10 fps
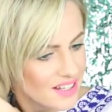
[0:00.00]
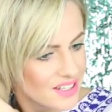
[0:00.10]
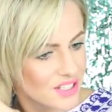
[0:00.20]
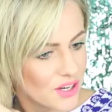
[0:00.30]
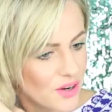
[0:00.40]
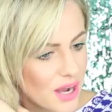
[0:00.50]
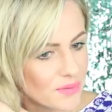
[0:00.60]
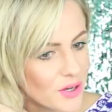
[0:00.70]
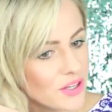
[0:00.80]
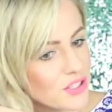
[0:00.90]
So
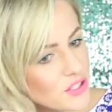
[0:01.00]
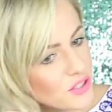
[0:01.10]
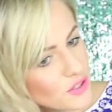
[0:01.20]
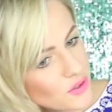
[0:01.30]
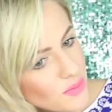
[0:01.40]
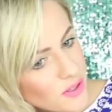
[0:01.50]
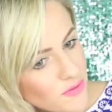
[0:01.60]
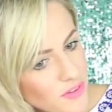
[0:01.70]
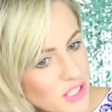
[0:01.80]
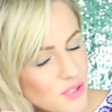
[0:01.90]
I'm going to do a normal
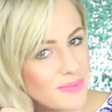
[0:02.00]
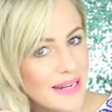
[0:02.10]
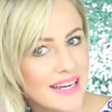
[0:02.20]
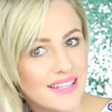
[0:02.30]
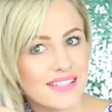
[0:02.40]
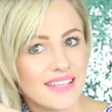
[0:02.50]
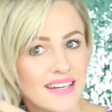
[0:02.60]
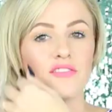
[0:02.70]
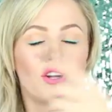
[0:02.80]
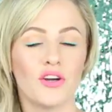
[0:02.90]
fish plait.
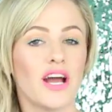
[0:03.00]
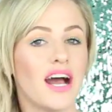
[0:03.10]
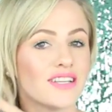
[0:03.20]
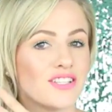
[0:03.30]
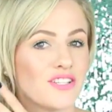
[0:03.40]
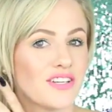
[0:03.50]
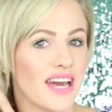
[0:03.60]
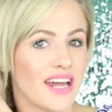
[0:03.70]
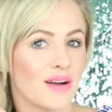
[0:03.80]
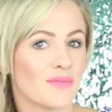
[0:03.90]
If you don't know how to do
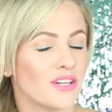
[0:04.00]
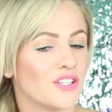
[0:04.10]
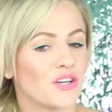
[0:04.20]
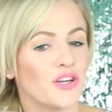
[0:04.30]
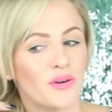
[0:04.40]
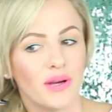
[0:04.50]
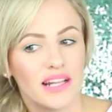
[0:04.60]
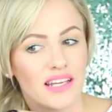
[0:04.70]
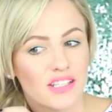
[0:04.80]
that, I'm going to show you quickly.